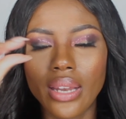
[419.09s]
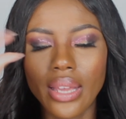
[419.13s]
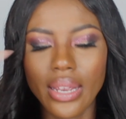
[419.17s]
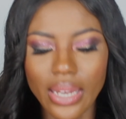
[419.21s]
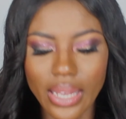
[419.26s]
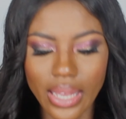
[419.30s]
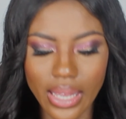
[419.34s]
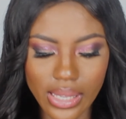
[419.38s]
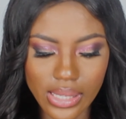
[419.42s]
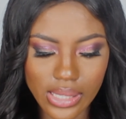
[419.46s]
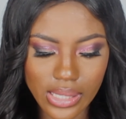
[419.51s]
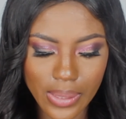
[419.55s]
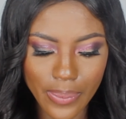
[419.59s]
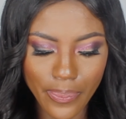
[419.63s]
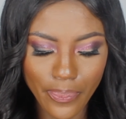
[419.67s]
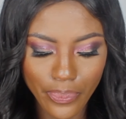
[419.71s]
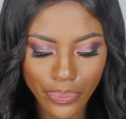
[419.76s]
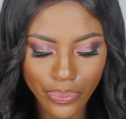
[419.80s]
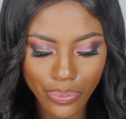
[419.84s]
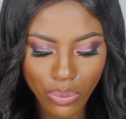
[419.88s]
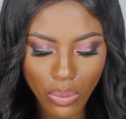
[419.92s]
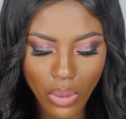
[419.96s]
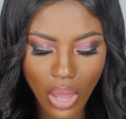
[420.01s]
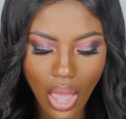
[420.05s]
like this.
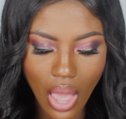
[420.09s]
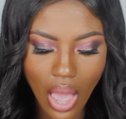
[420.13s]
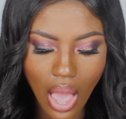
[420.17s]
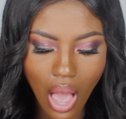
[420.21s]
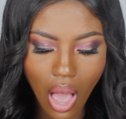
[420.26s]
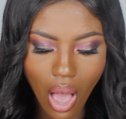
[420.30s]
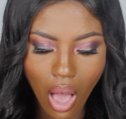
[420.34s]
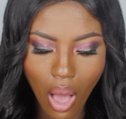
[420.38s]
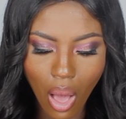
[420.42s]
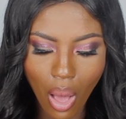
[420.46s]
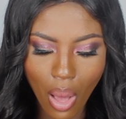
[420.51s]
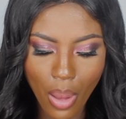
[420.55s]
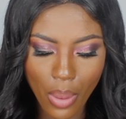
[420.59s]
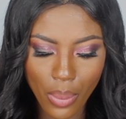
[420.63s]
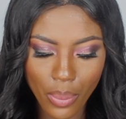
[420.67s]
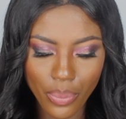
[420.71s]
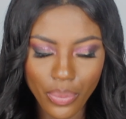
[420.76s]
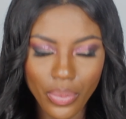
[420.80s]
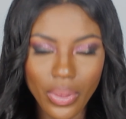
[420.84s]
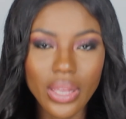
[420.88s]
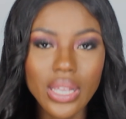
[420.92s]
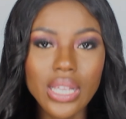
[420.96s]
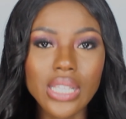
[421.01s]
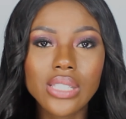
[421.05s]

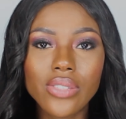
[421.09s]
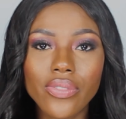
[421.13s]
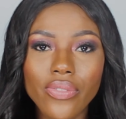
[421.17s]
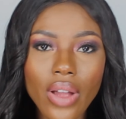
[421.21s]
It's